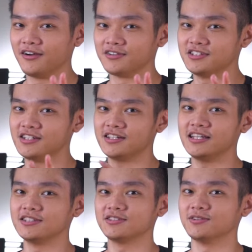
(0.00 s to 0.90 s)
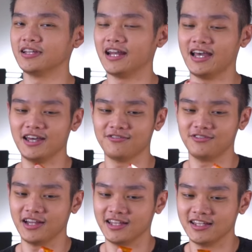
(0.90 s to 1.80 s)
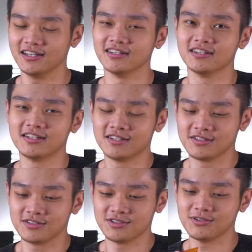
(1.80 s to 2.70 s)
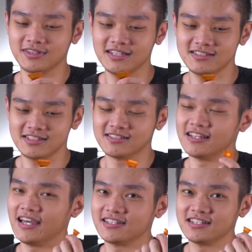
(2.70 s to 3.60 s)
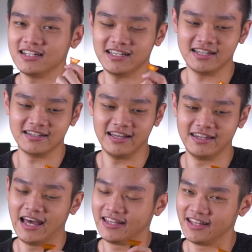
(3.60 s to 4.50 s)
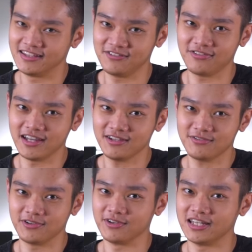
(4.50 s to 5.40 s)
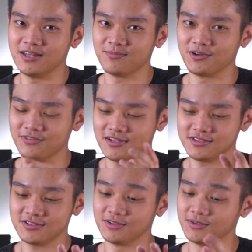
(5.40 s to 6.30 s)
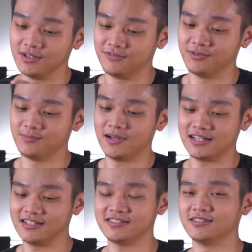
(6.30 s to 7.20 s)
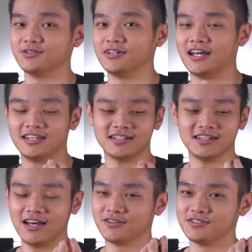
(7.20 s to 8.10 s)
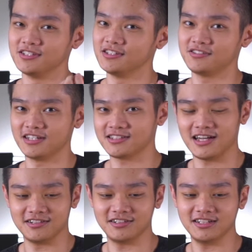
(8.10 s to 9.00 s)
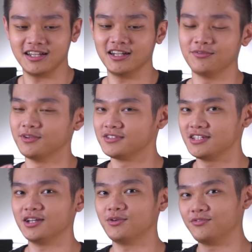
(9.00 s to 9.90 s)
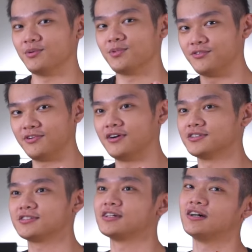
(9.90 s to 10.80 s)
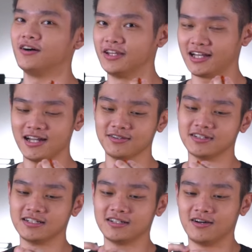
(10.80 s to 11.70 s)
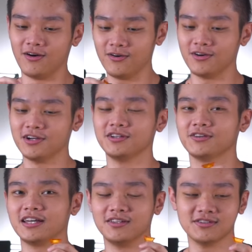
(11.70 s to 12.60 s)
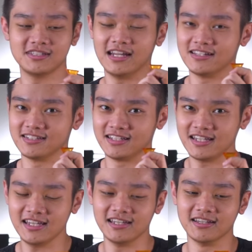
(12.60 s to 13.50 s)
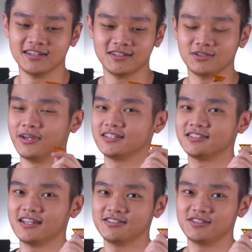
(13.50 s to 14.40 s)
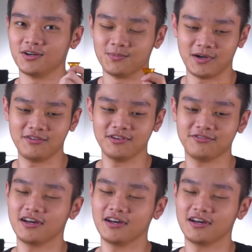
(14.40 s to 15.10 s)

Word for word: R O G Keystone that I have right here. So this is actually an identifier for your game profile, so if you plug this into another R O G Strix Scar three, then it will sync with your profiles on the cloud. Or you can use it as a key to access your private